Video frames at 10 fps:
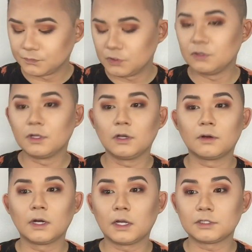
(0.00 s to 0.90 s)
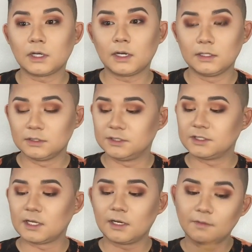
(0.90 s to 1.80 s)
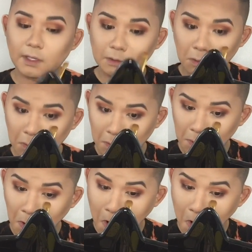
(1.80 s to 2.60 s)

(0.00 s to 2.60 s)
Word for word: to the lower lash line instead of that gold.